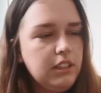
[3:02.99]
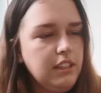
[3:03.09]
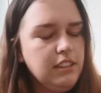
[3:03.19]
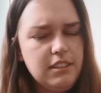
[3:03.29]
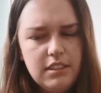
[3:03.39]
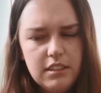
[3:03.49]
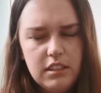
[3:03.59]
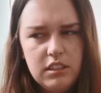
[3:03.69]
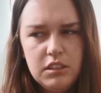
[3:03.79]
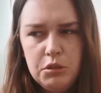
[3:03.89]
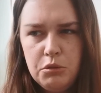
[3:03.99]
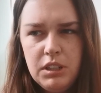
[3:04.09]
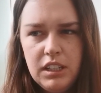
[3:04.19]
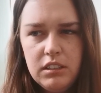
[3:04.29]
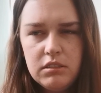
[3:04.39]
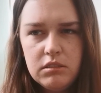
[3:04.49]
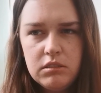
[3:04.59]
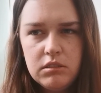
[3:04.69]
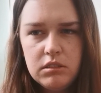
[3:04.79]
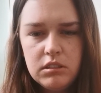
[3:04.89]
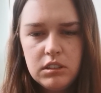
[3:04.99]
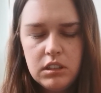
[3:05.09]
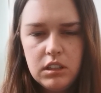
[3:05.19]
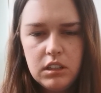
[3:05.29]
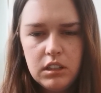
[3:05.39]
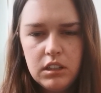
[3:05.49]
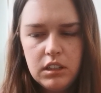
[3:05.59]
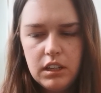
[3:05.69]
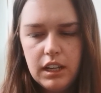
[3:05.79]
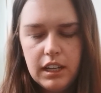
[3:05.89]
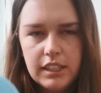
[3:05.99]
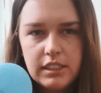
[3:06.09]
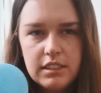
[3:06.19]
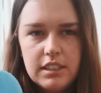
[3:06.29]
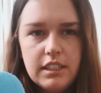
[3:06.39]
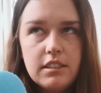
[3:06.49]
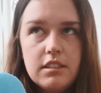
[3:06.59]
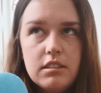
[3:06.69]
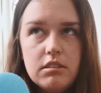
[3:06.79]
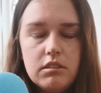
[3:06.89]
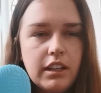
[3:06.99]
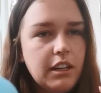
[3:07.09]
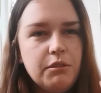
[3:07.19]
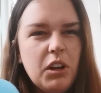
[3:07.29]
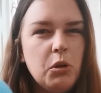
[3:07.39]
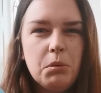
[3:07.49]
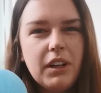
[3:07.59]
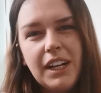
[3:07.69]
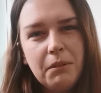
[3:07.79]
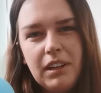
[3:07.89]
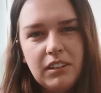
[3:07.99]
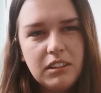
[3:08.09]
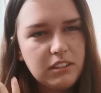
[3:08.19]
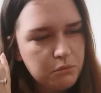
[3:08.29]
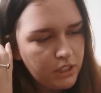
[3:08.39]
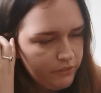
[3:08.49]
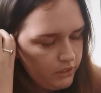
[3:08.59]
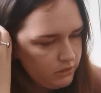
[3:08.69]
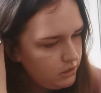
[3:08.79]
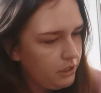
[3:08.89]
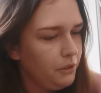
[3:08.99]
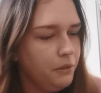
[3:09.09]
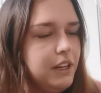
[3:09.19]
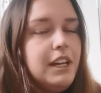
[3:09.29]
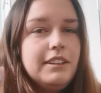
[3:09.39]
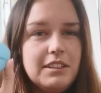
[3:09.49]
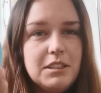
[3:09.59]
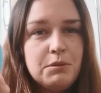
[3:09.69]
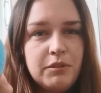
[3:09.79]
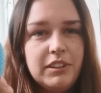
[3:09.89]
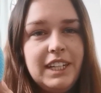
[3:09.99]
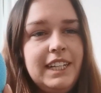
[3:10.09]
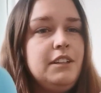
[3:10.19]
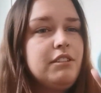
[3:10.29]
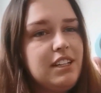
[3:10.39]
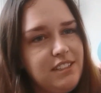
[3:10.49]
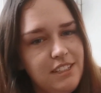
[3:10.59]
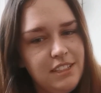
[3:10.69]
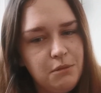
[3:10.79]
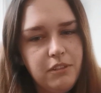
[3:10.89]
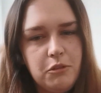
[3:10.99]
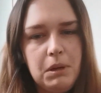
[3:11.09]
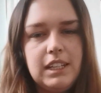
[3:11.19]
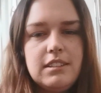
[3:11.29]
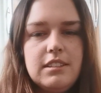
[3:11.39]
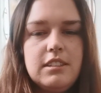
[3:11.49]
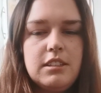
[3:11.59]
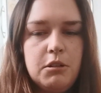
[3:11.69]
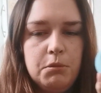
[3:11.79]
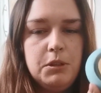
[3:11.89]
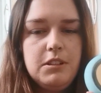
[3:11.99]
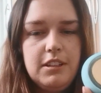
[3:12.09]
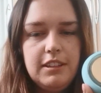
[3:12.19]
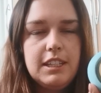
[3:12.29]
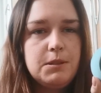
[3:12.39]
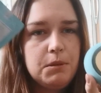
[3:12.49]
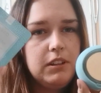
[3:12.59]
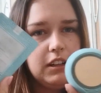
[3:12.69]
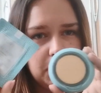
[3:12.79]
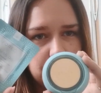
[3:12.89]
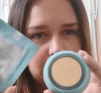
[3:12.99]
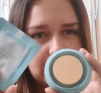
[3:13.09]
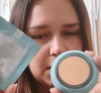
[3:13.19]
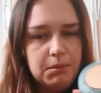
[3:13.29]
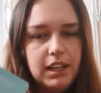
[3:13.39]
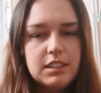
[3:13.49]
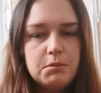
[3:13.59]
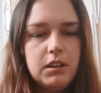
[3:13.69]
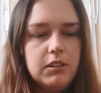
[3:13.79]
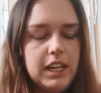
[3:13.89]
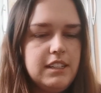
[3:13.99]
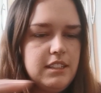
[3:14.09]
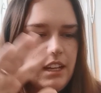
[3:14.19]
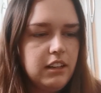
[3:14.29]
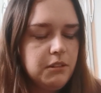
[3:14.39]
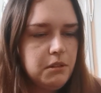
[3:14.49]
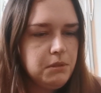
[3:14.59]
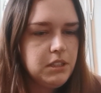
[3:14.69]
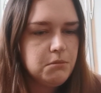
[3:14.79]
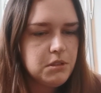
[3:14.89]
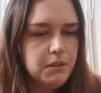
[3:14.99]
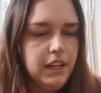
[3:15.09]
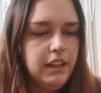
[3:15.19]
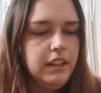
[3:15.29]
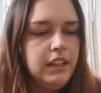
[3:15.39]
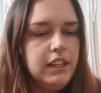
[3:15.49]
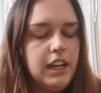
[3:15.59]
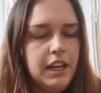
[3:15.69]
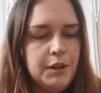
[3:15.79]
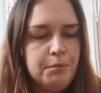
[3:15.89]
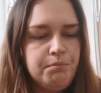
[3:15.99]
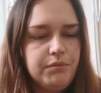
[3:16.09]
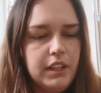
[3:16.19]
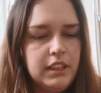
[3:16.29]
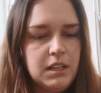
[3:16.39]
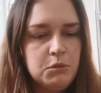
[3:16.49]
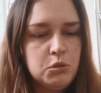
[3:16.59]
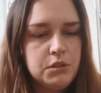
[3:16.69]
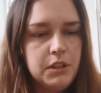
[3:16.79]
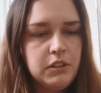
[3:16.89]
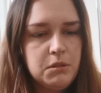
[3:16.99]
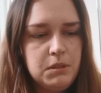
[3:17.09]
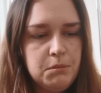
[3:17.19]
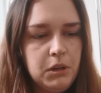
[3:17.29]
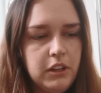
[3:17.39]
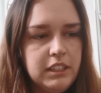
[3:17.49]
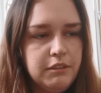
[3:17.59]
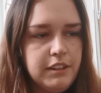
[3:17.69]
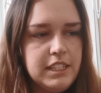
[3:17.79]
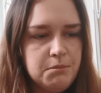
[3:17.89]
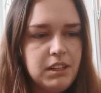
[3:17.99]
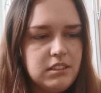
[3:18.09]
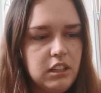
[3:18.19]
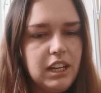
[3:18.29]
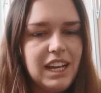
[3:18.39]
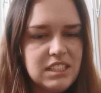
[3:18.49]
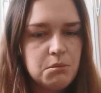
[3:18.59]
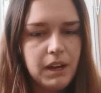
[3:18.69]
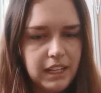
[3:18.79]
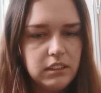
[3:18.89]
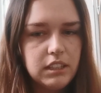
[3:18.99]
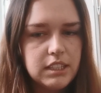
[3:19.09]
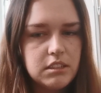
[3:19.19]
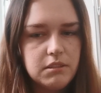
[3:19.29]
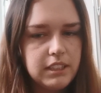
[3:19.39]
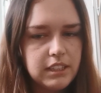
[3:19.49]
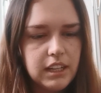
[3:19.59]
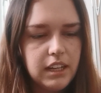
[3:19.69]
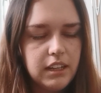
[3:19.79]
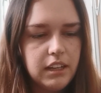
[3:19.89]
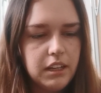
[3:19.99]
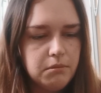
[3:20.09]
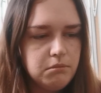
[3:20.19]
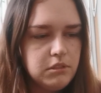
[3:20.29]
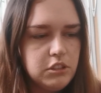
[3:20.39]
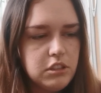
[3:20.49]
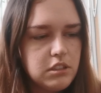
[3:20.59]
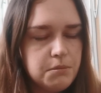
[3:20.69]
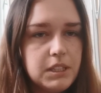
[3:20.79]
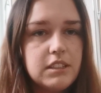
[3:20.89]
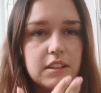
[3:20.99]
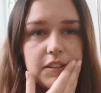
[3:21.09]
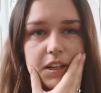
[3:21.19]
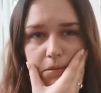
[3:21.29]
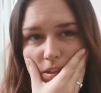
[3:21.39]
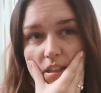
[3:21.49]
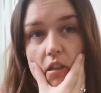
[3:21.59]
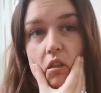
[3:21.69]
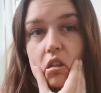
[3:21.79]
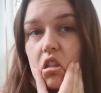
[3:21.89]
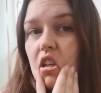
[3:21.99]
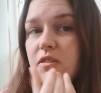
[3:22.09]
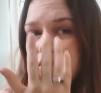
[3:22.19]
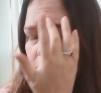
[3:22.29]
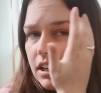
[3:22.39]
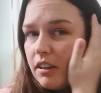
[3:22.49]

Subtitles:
I think this is the Luna, and this, I don't know, but anyway, like whatever. So this is the one for cleaning your face, this is the one for masks. So I'll be using this one along with this mask, but I'll get to that like when we come to it. And then I'm also going to be applying a face mask like as well as doing that, just because I feel like my skin deserves it.